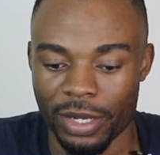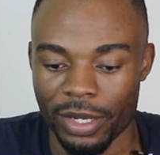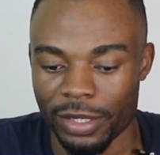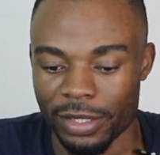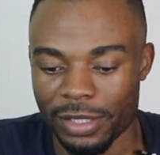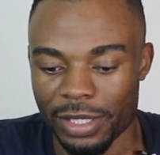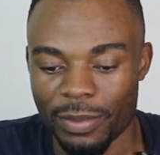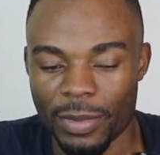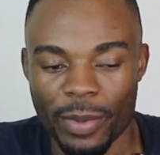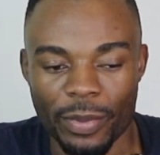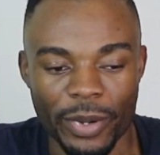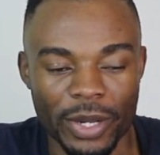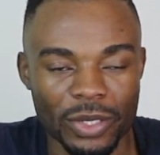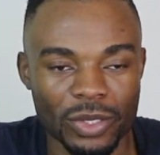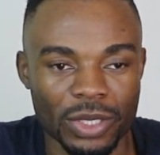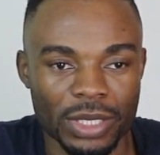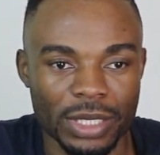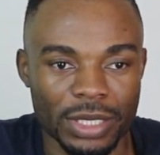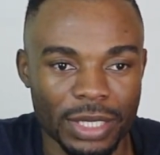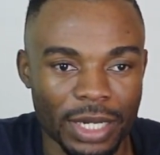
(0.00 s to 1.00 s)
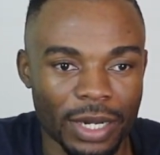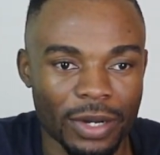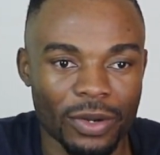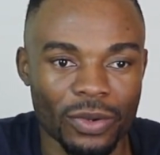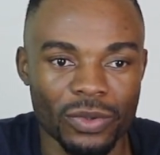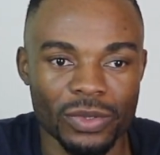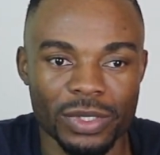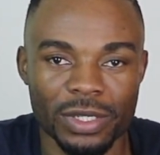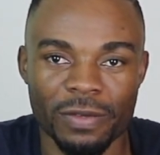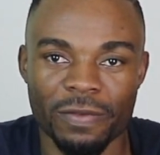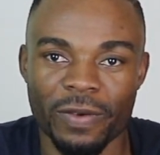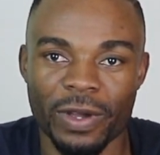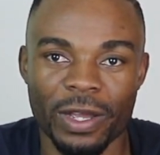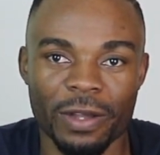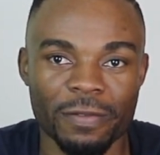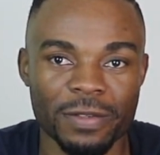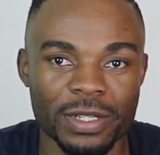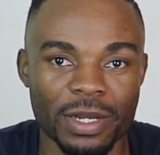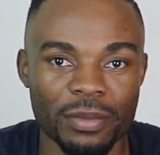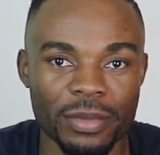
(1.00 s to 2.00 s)
Same applies to the downloads. If I
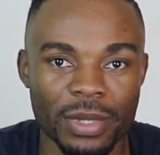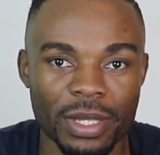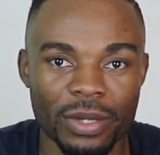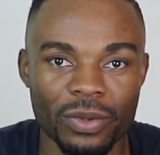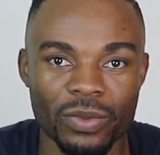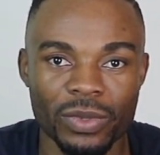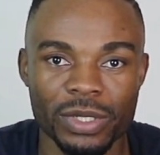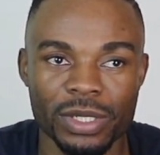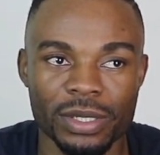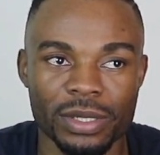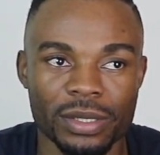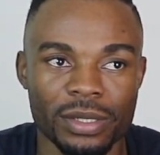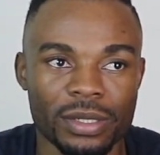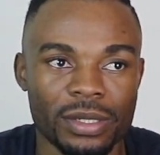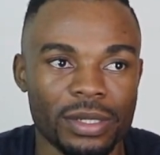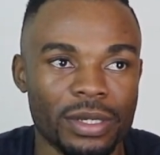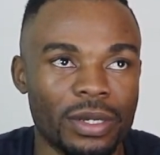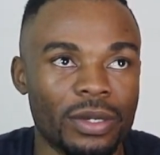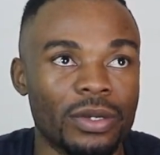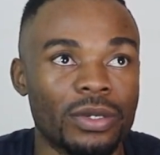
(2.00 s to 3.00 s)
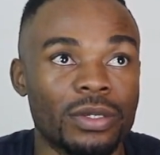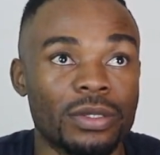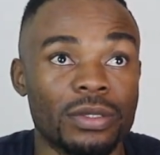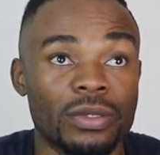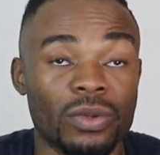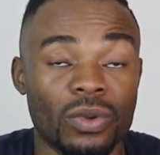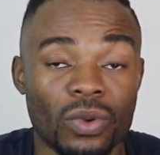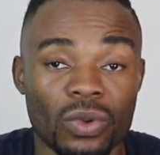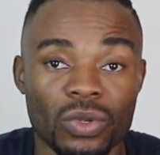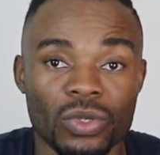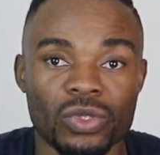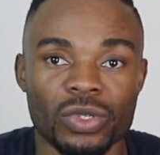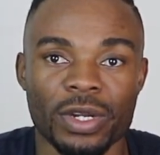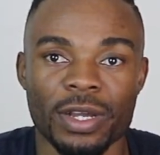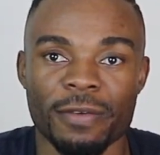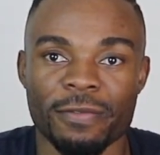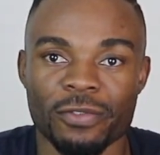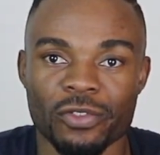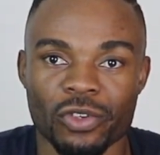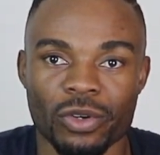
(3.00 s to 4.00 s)
have something which is sitting in Google
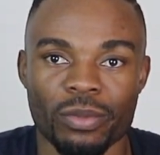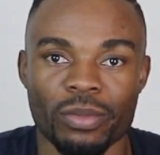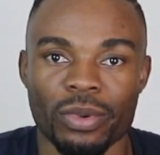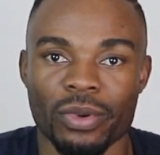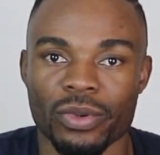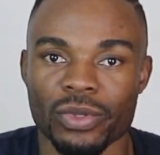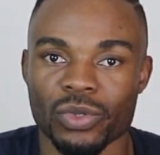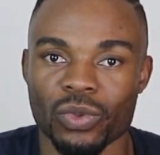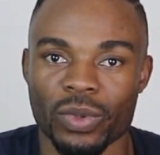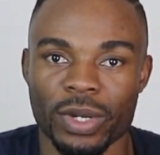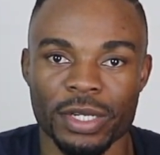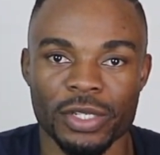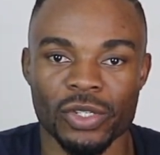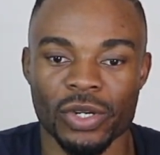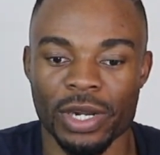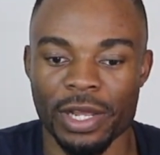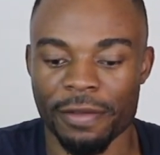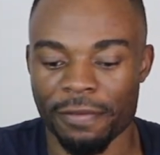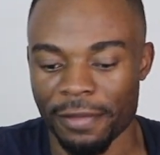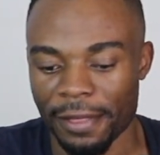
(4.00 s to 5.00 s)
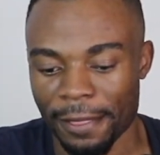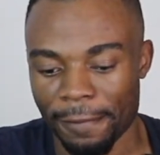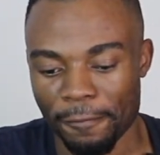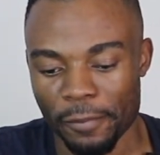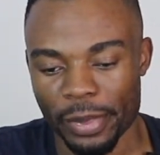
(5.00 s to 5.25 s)
Drive, Dropbox, OneDrive,